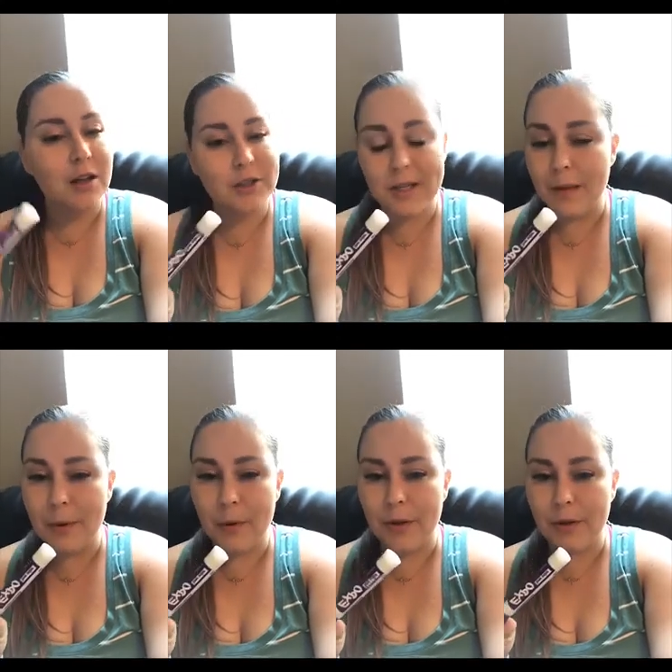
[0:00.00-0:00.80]
Just keep
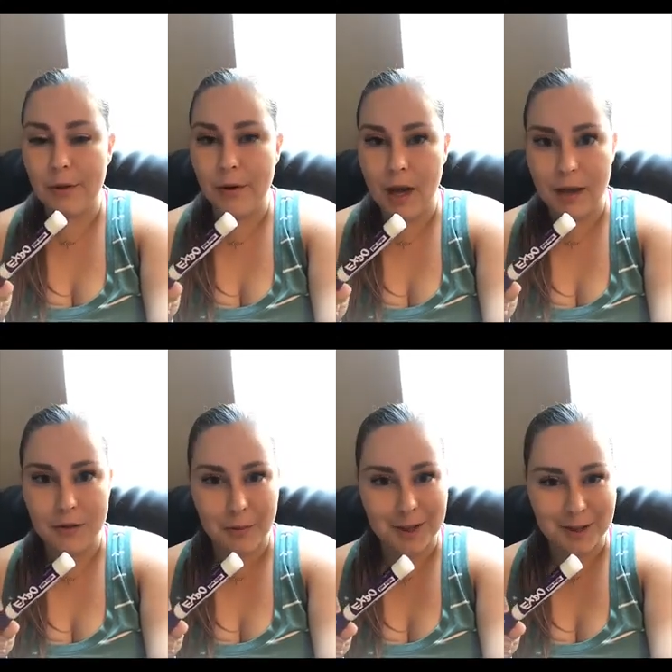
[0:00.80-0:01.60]
it with you
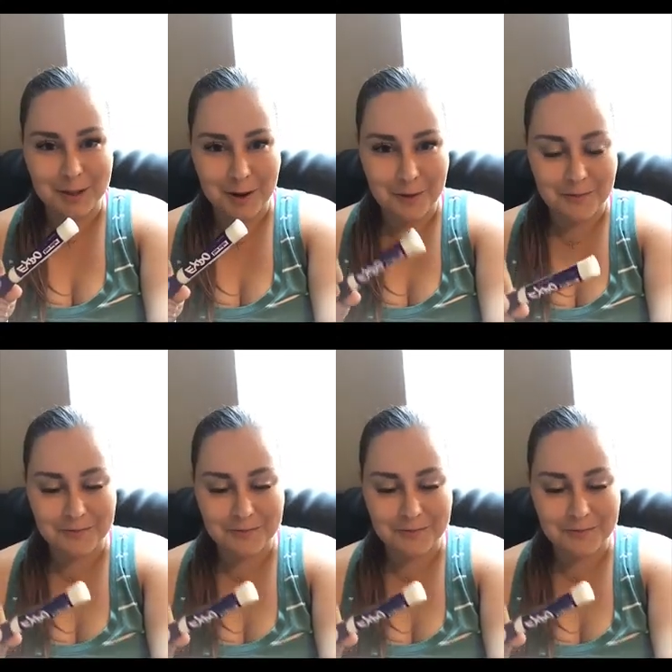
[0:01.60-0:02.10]
and you'll be good to go.